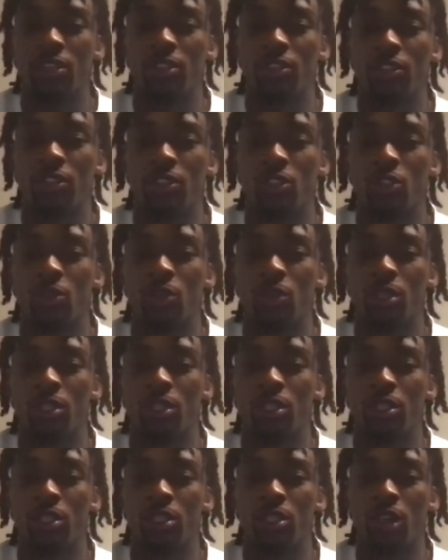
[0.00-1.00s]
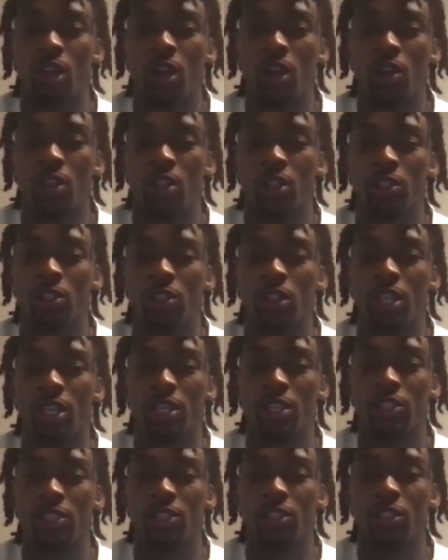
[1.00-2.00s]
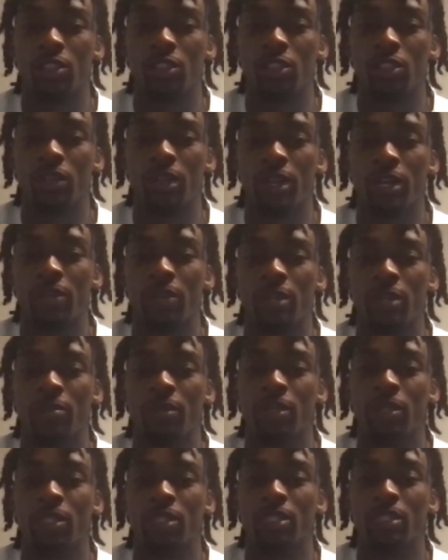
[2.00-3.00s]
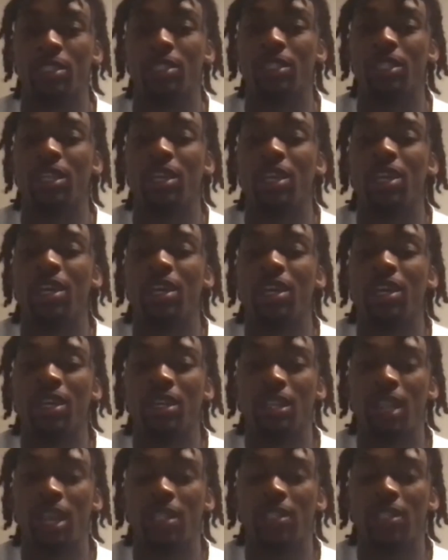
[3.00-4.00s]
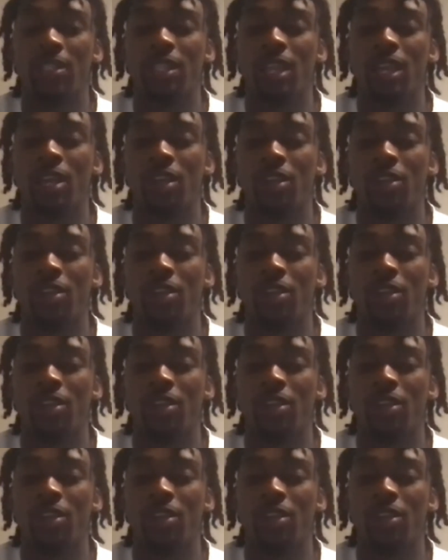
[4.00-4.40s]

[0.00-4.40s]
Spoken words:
just doing all the little things the correct way, because that's how